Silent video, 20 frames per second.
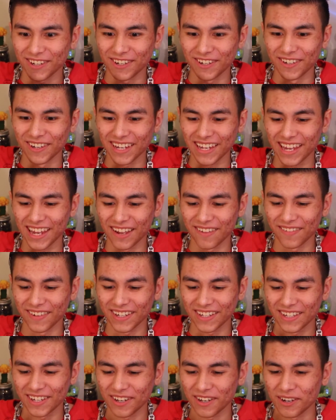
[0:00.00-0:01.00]
oh I can't
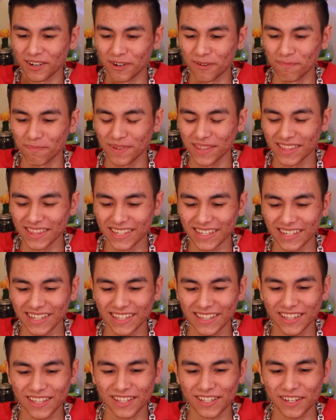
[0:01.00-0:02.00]
wait to open
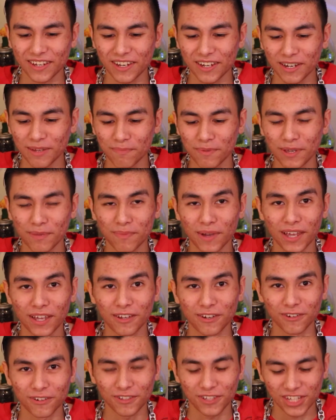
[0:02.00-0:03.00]
these. These are gonna be my
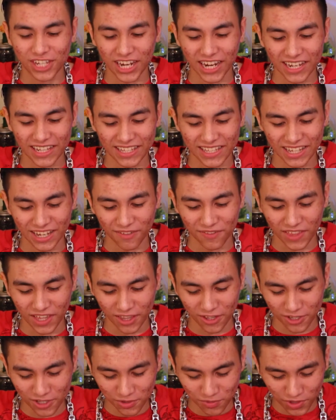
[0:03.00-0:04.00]
gold chain stuff that
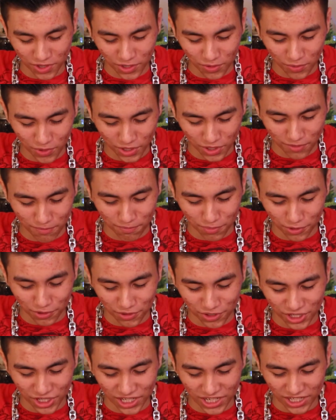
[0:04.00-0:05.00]
looks really real and
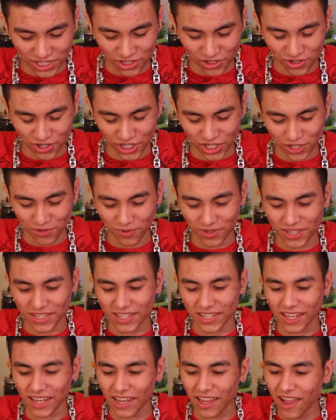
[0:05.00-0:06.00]
bougie as Trish would
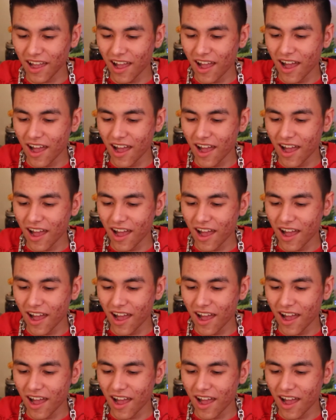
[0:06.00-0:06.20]
say.